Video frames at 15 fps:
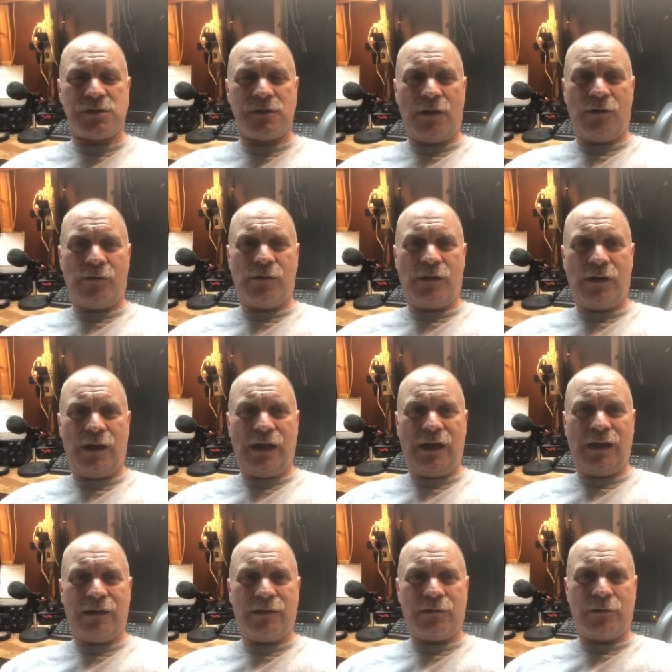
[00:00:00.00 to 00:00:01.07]
So,
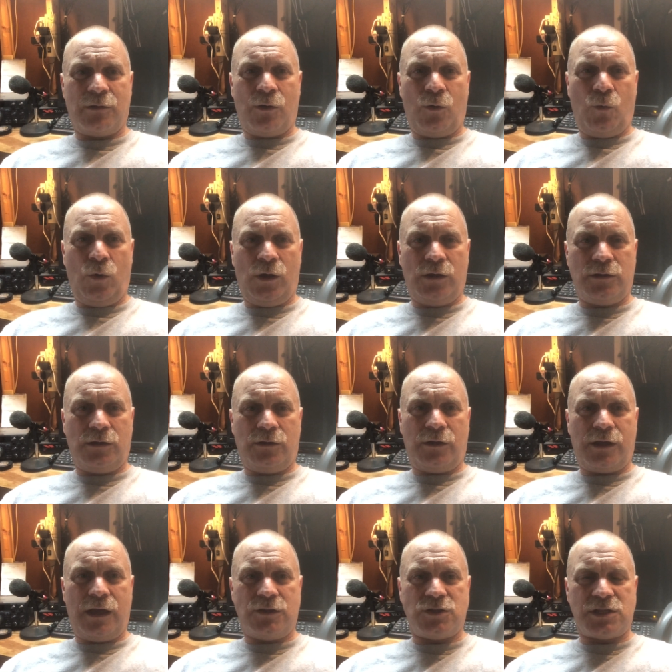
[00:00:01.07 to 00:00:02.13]
uh, willing to
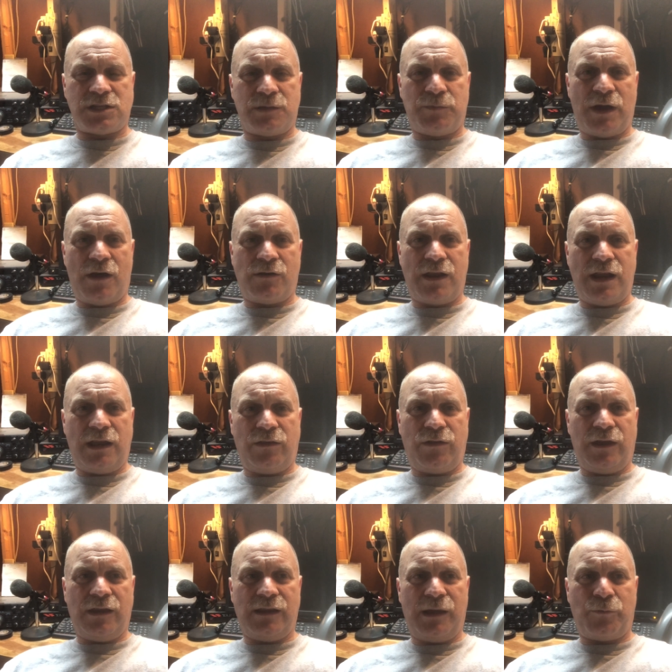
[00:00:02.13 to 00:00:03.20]
look at just about
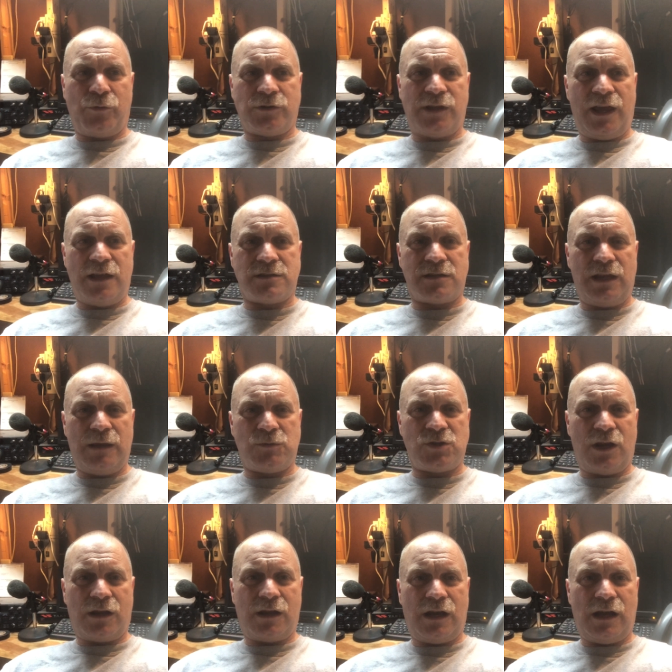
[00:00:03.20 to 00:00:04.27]
anything that pertains to Ham
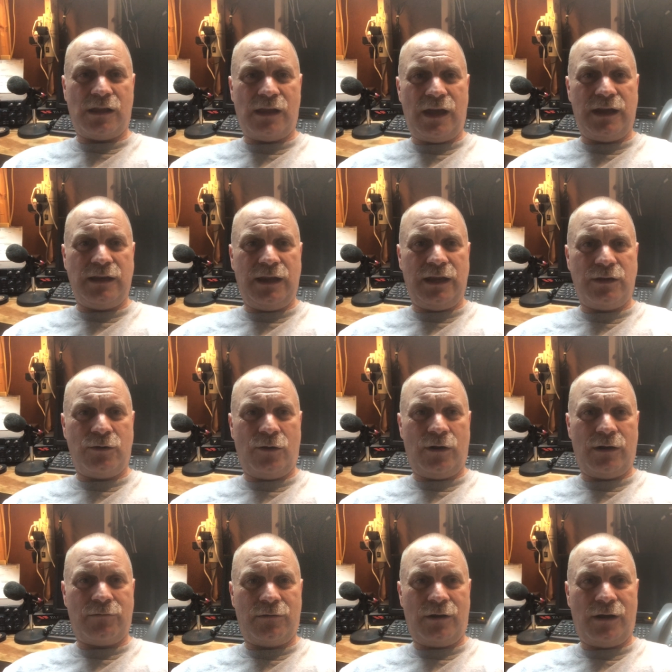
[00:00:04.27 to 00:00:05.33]
Shack Hotline and
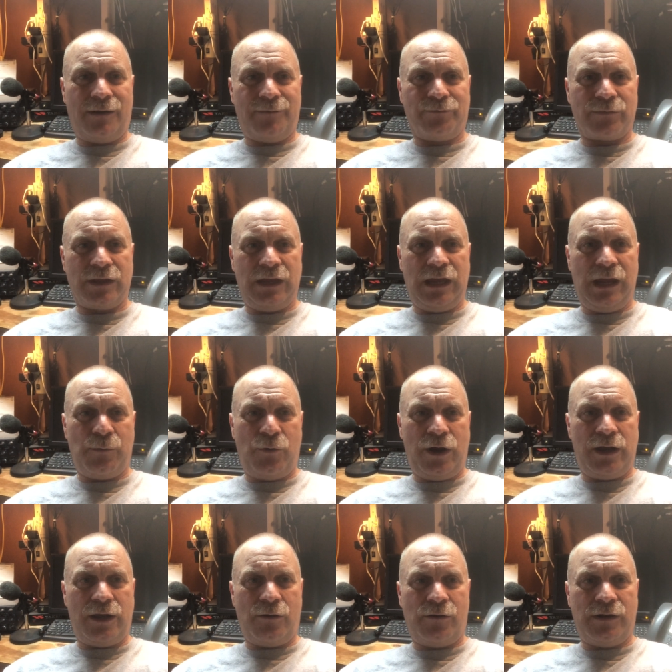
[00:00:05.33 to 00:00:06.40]
or uh, Ham
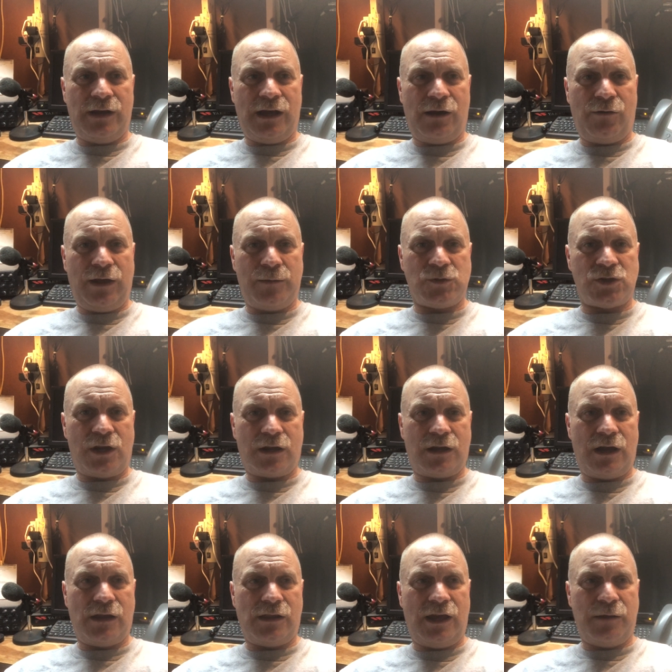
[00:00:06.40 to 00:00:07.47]
Radio and how Ham Shack
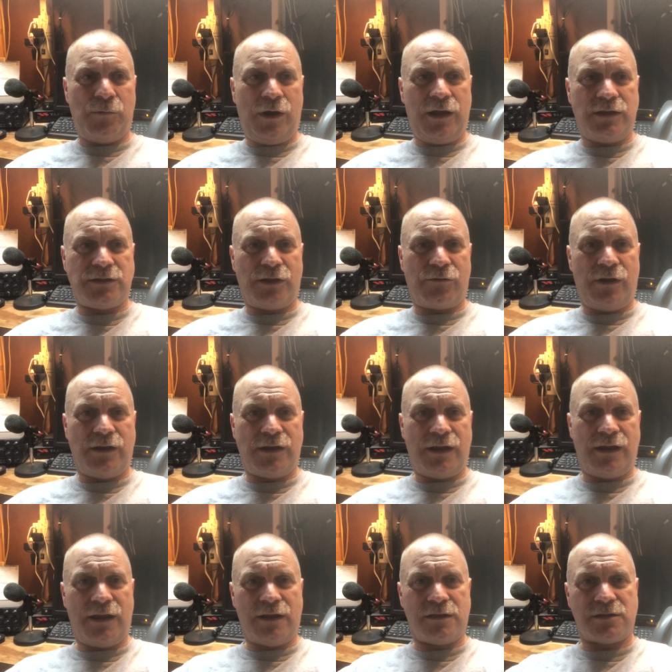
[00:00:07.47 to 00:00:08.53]
Hotline might integrate
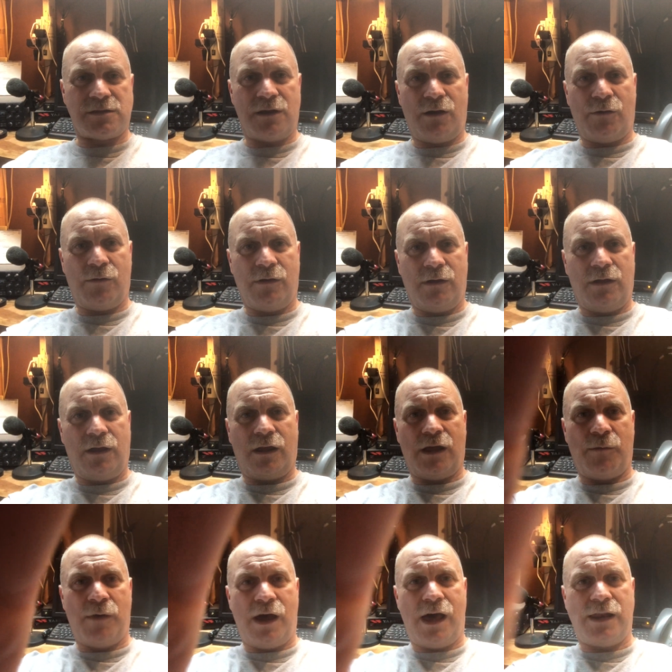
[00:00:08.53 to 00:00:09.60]
in it. So,
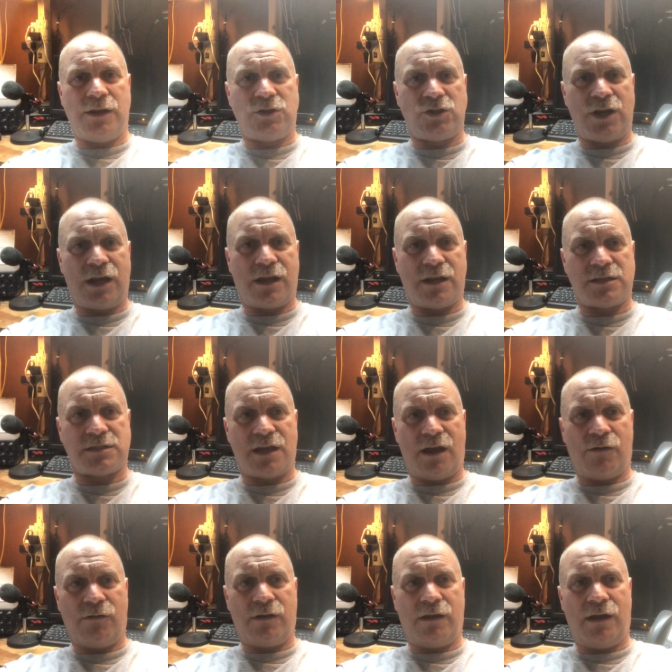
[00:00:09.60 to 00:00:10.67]
come on and check us
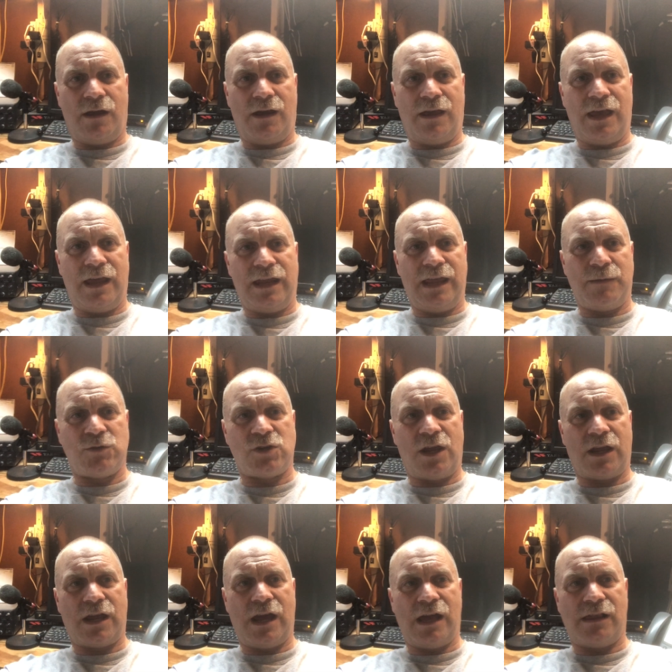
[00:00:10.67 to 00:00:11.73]
out at
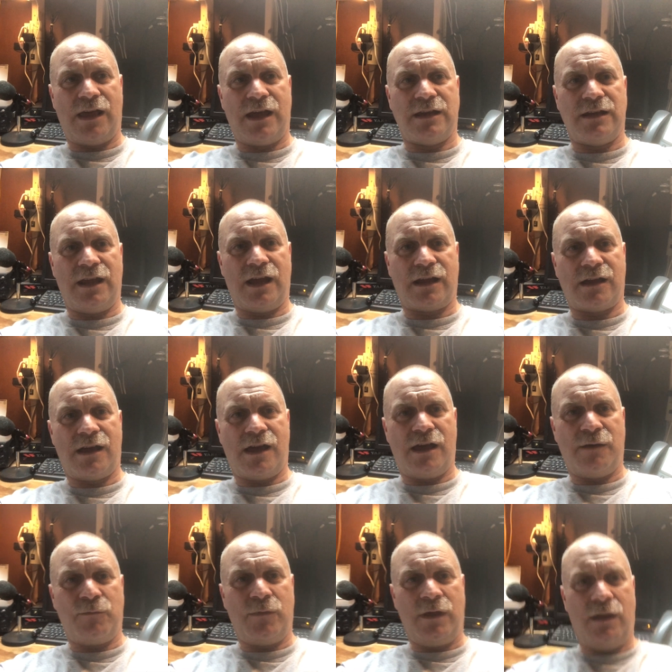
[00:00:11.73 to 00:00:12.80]

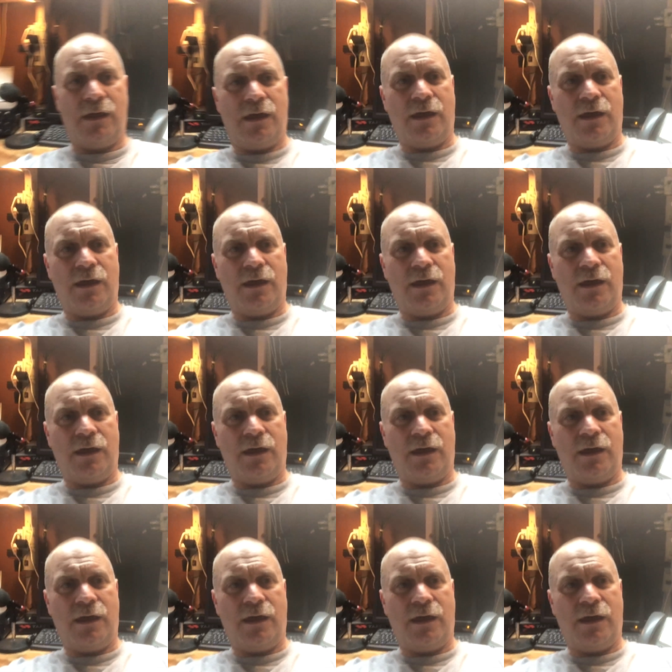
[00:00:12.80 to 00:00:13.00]
hamshackhotline.com.